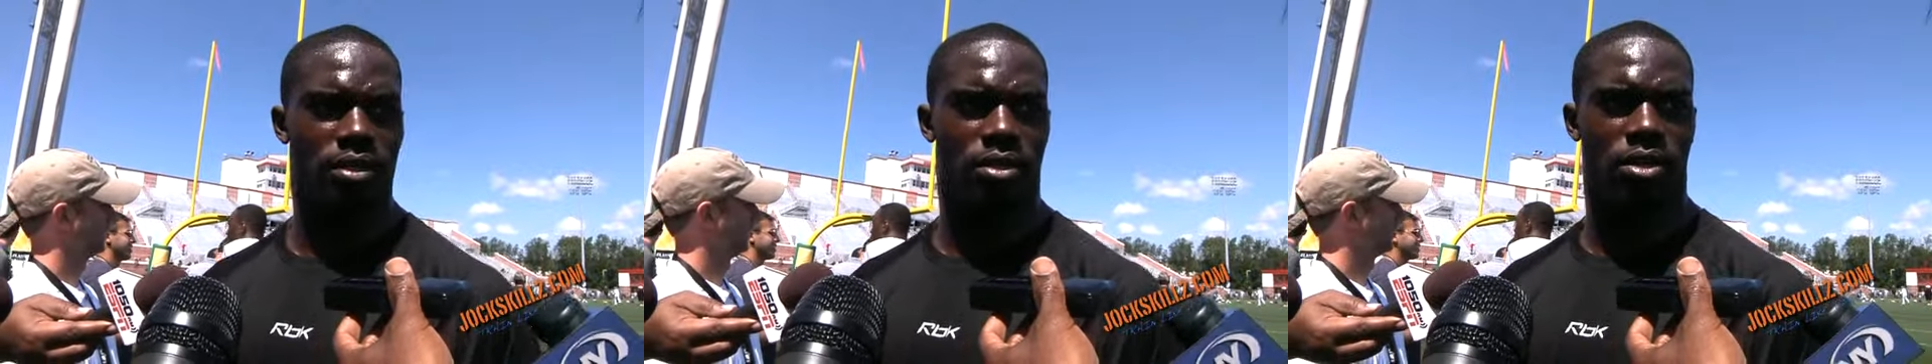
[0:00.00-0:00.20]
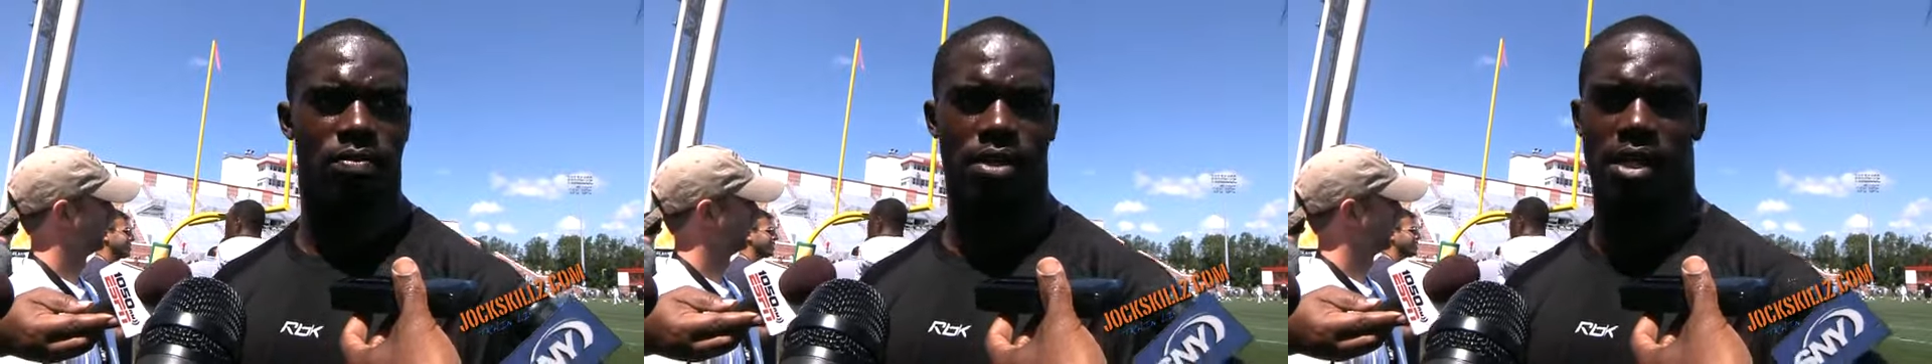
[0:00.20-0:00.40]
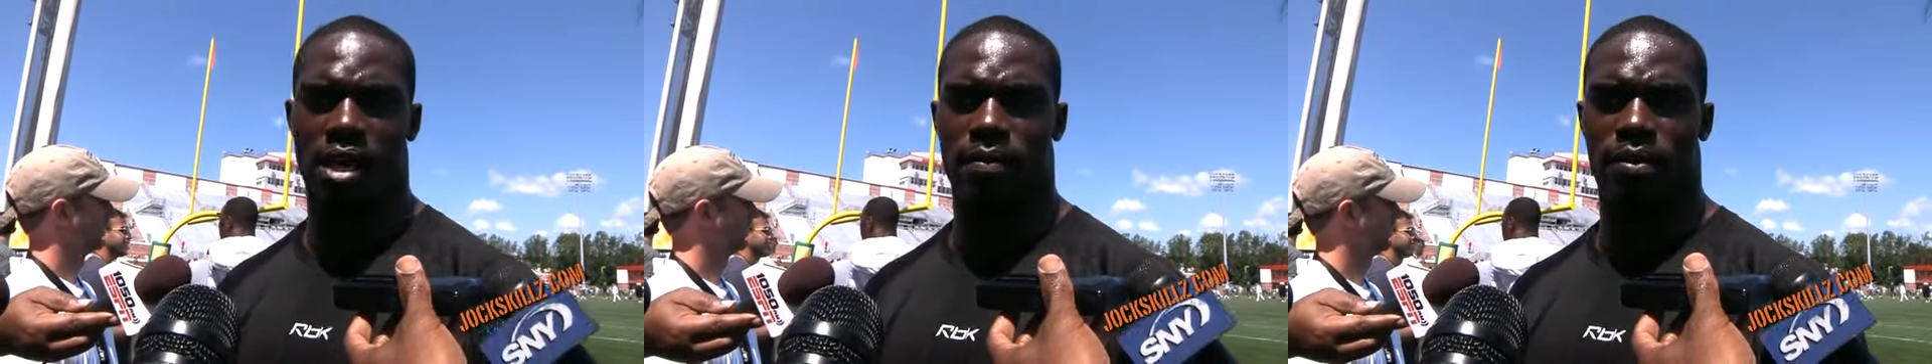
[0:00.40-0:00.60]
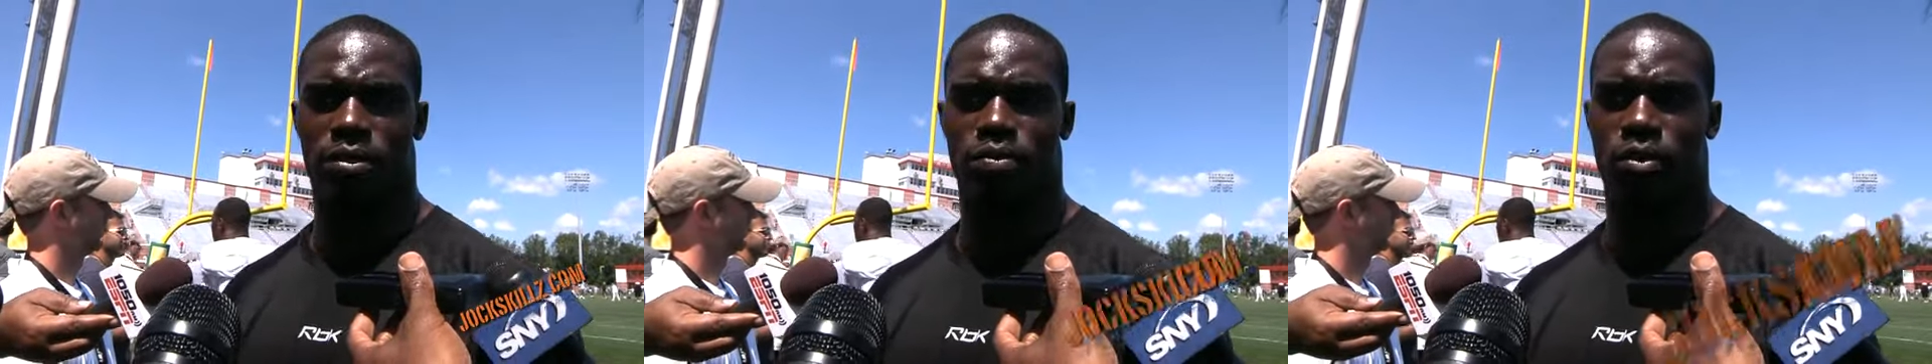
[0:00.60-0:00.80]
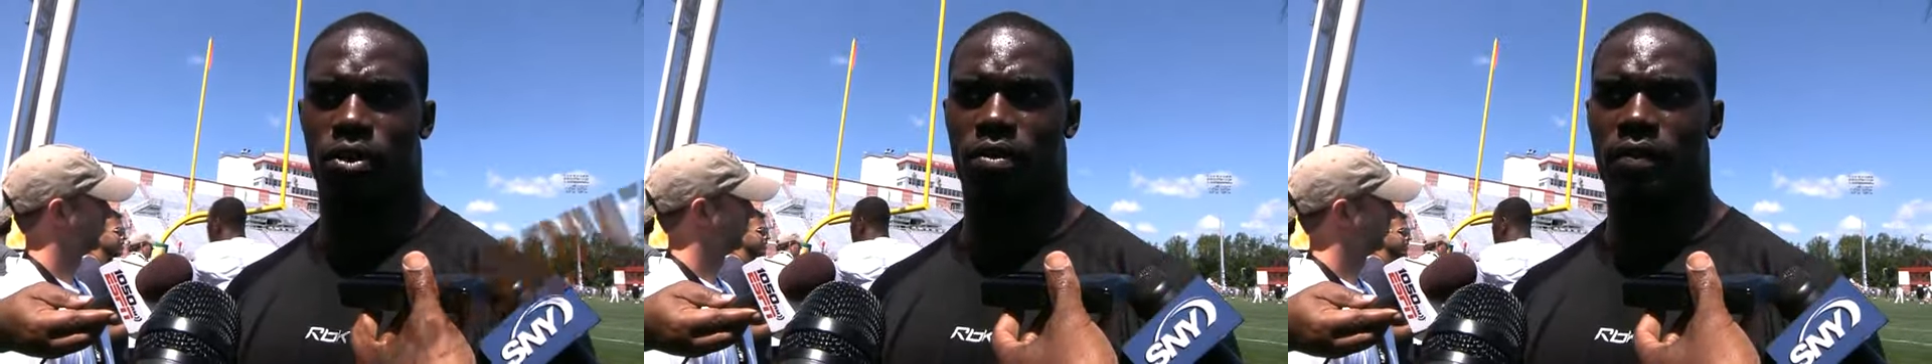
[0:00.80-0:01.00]
It's going to be that
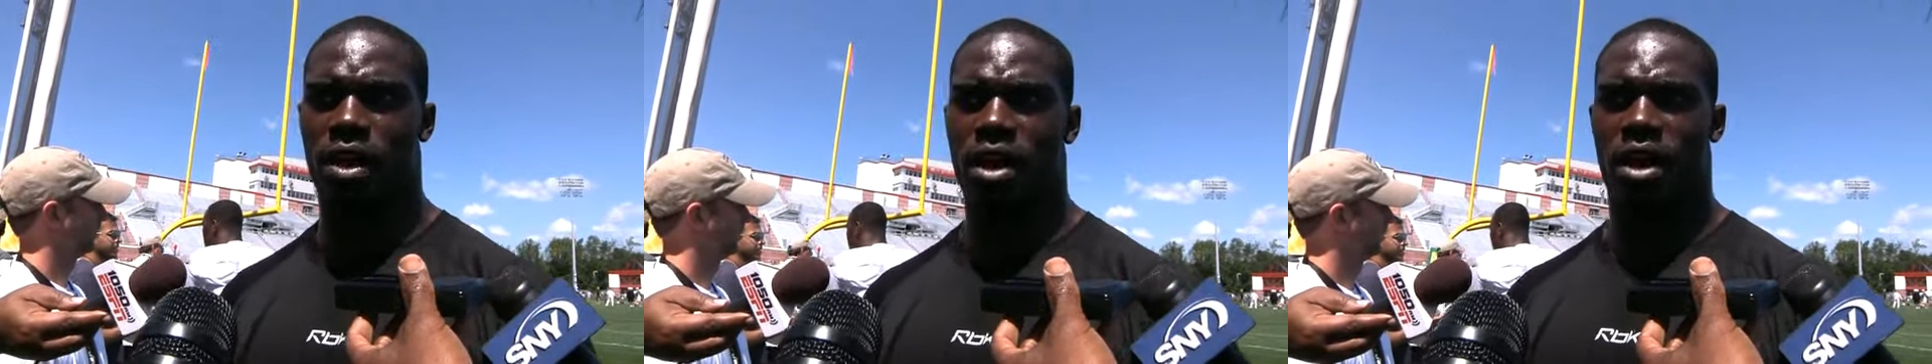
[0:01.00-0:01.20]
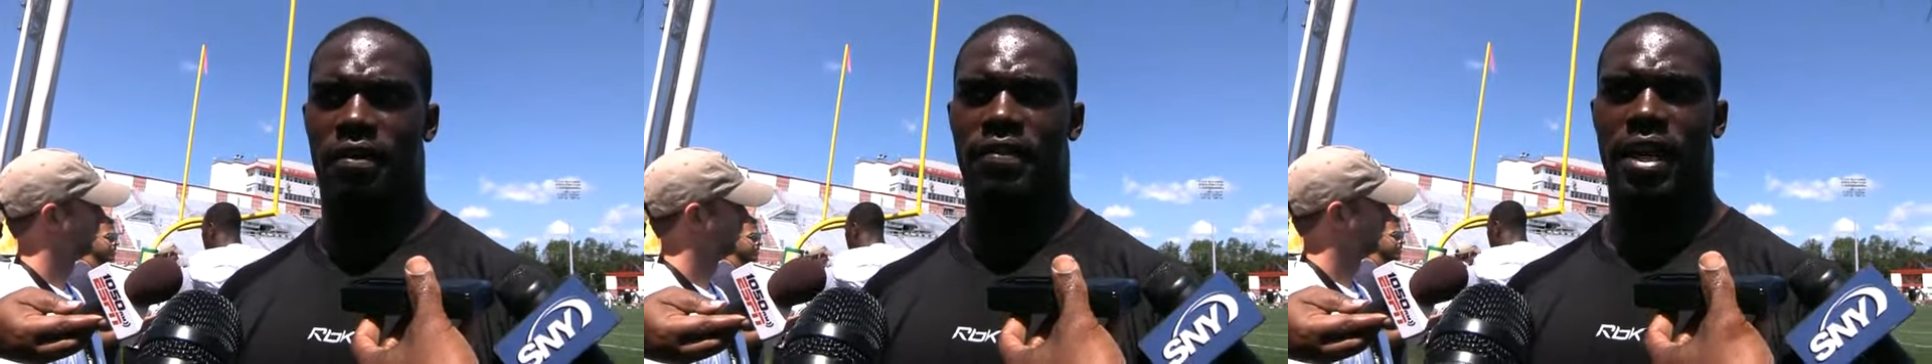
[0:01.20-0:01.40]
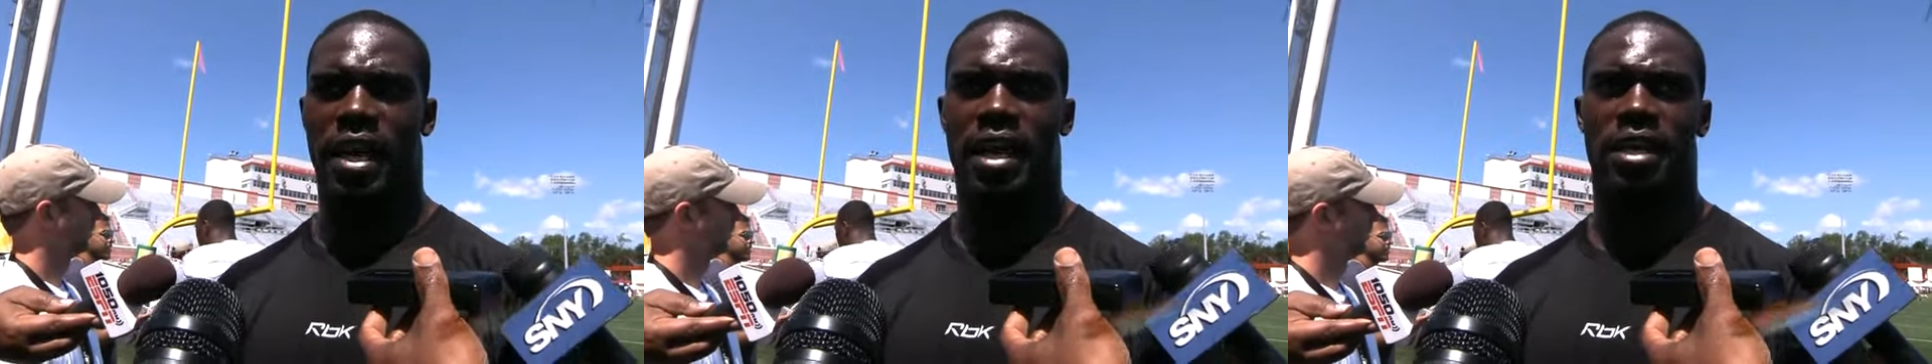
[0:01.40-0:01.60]
much more of an